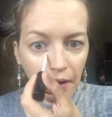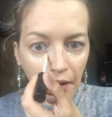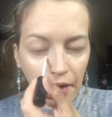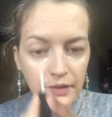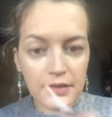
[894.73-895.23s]

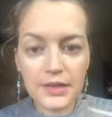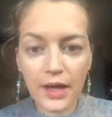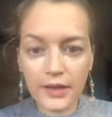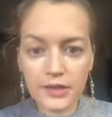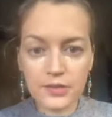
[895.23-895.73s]
And you can see
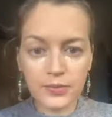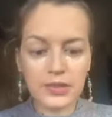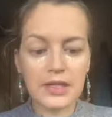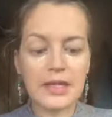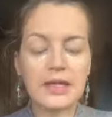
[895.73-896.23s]
I just put
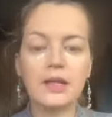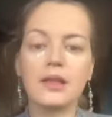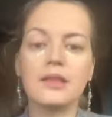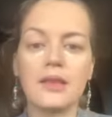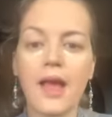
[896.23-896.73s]
it in
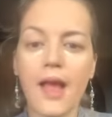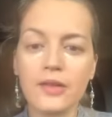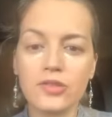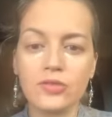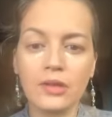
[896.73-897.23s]
the
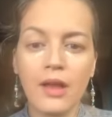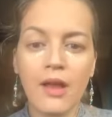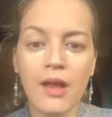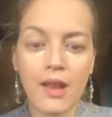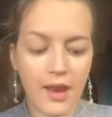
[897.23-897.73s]
actual
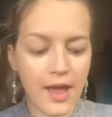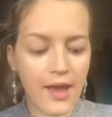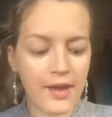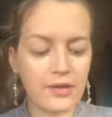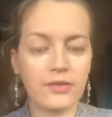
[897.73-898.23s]

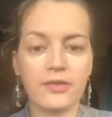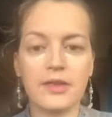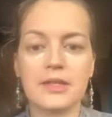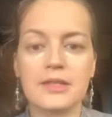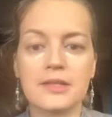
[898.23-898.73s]
line of
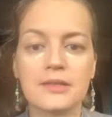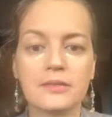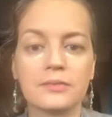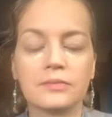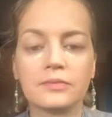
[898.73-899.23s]
this.
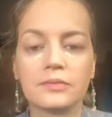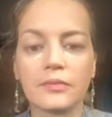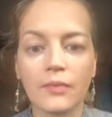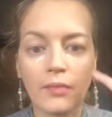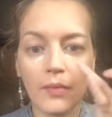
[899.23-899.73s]

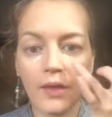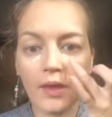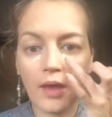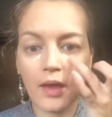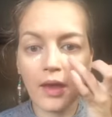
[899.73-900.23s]

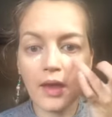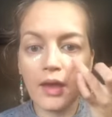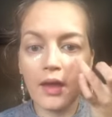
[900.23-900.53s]
Okay.